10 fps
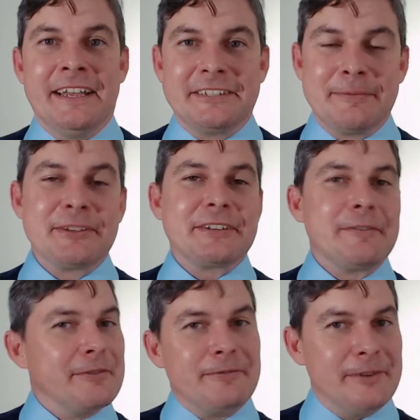Some of the
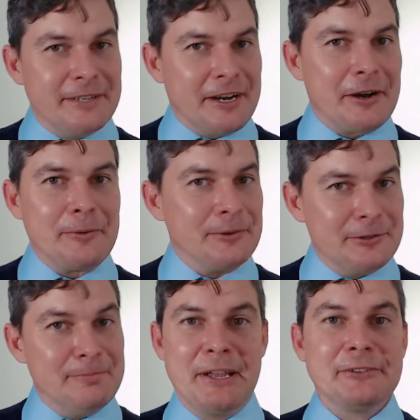stuff that Vtiger will
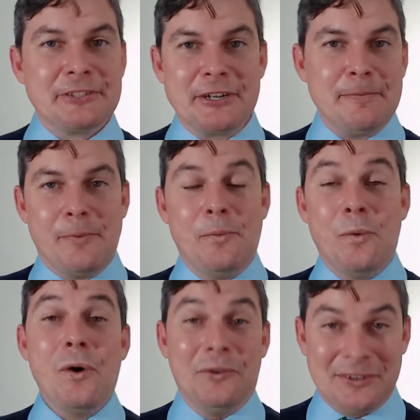do, MailChimp
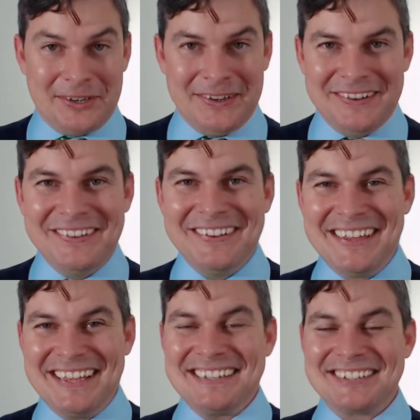won't.
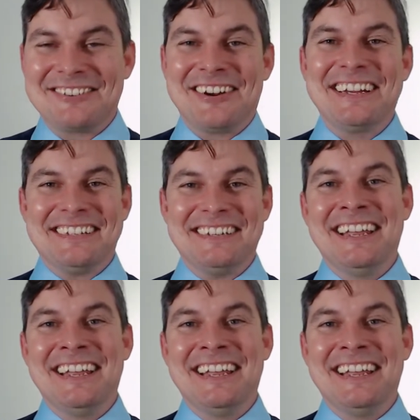It's crazy.